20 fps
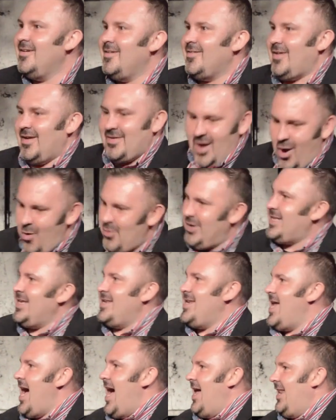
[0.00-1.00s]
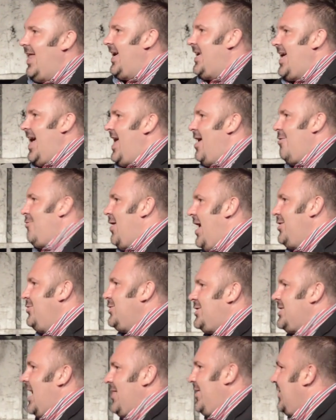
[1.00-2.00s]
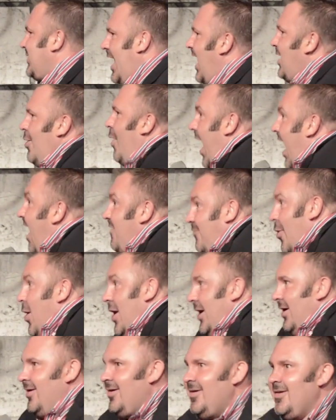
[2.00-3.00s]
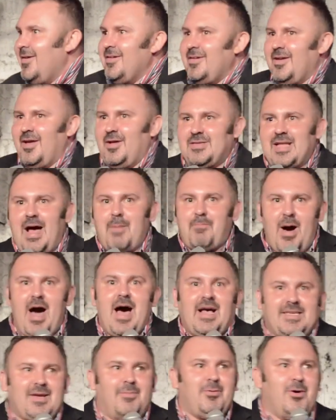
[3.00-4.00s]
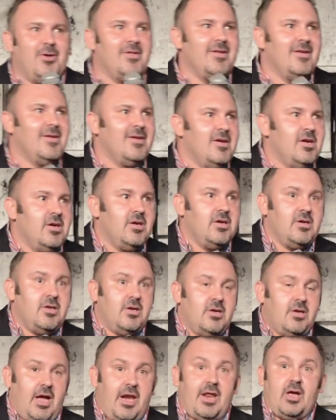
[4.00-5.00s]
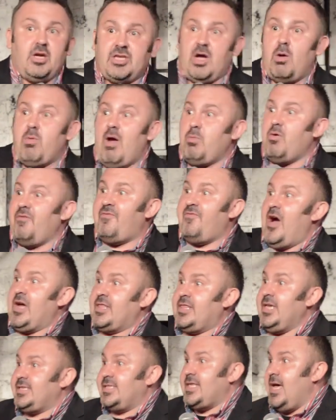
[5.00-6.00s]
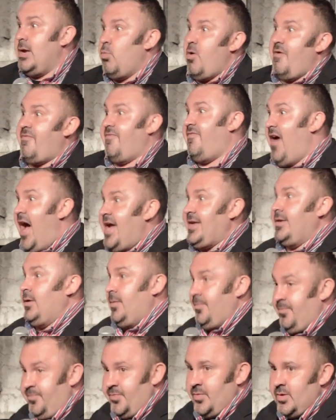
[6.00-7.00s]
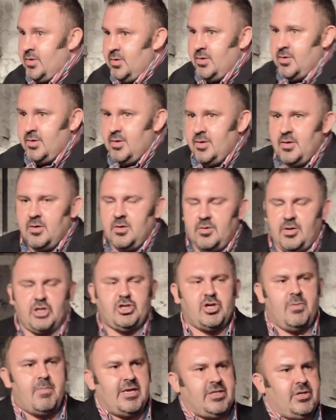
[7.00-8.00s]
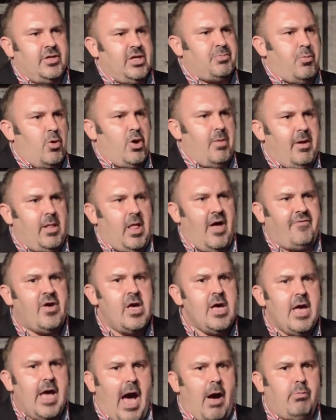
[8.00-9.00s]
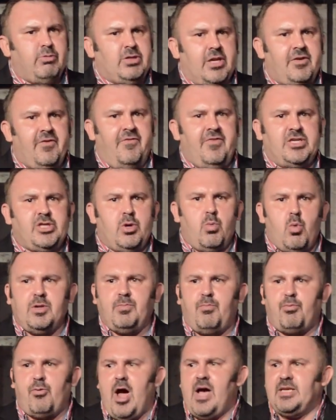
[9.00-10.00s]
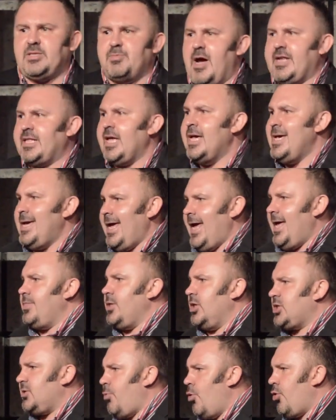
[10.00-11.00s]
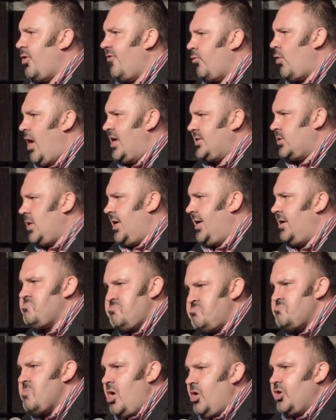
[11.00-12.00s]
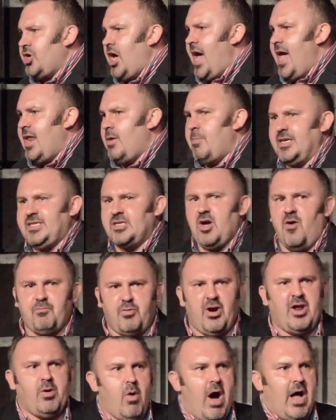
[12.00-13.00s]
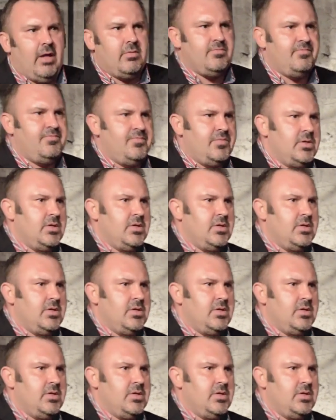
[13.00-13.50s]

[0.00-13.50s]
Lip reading: It's like, no, it did not. I cannot write you a check. I don't have one. And it's not possible. And he goes, all right, well, fuck this then. We're fighting. I should mention at this point in my life, I was a Division I prospect in the sport of wrestling. I handled myself pretty well.